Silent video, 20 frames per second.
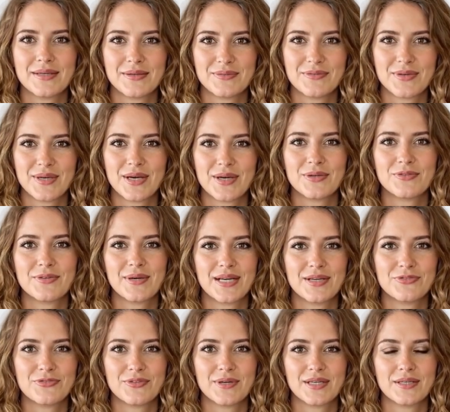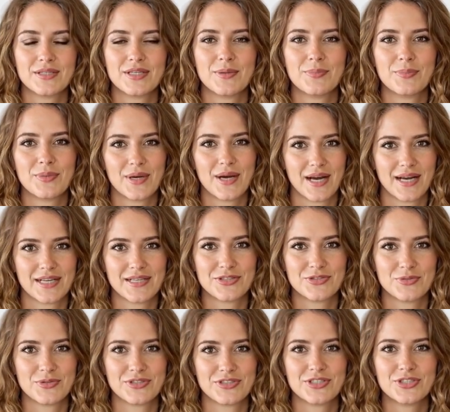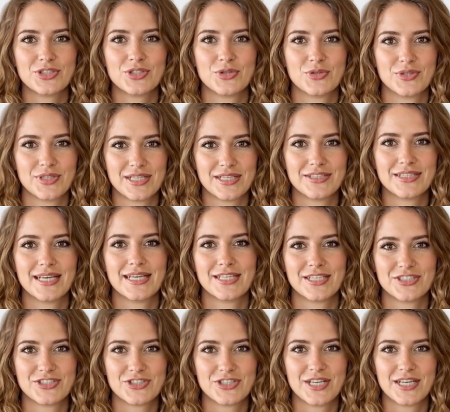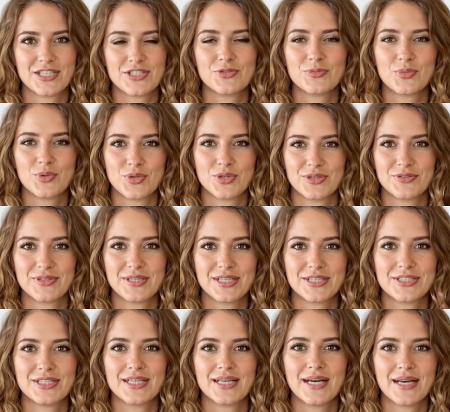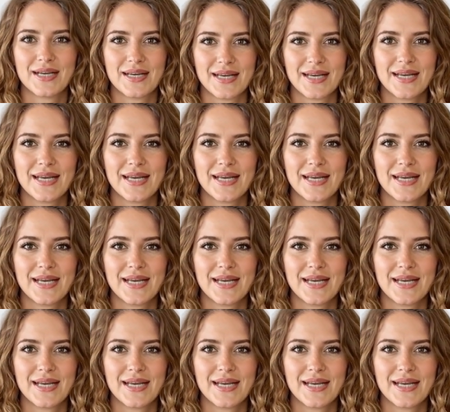Verify fund compliance with Securities and Exchange Board of India